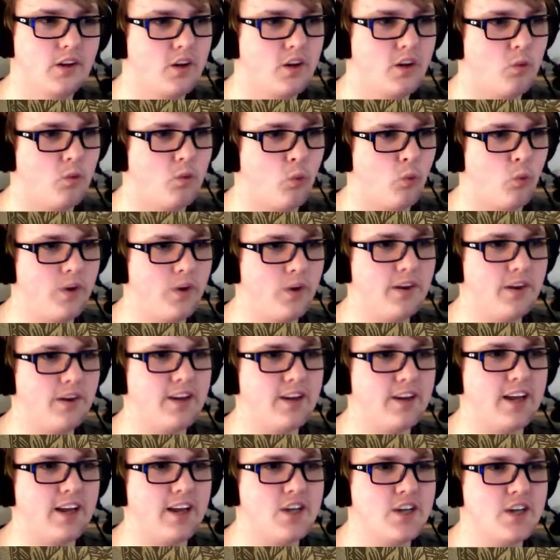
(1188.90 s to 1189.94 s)
One
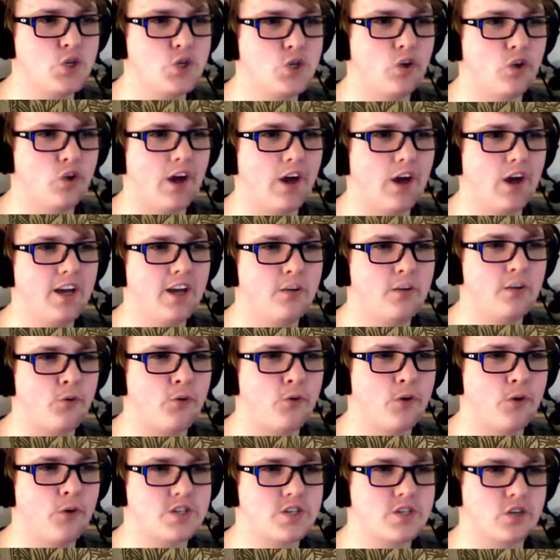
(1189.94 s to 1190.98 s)
night, as you lie in a
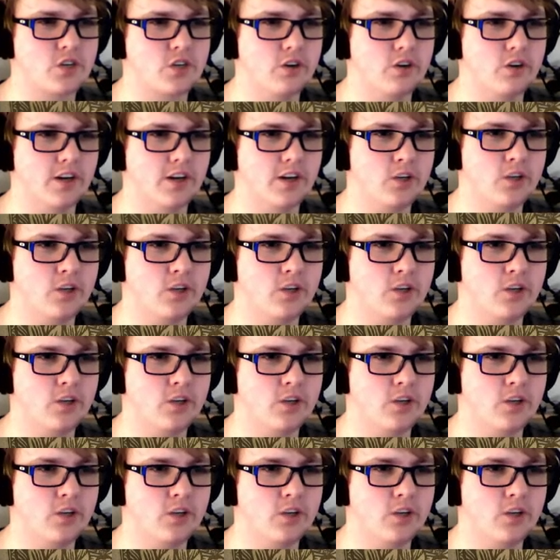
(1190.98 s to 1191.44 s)
forest clearing,